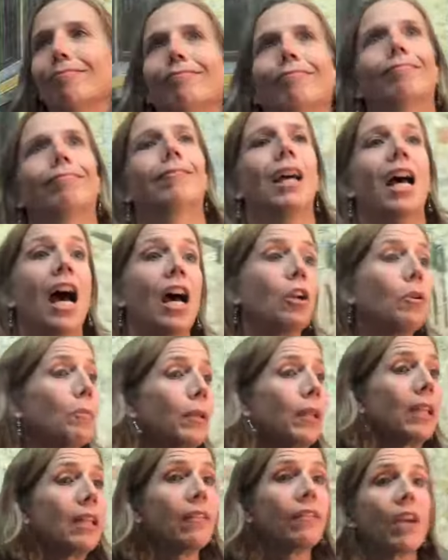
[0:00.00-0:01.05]
I
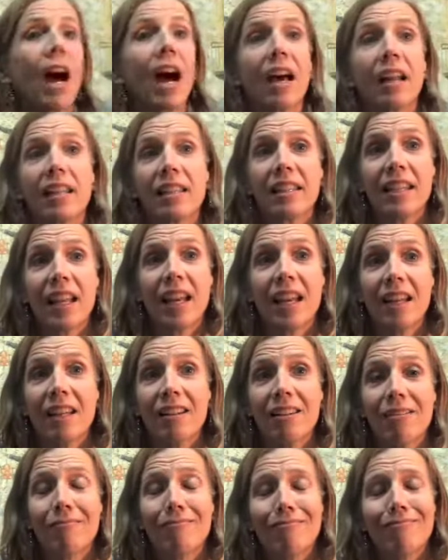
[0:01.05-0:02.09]
don't believe God is dead,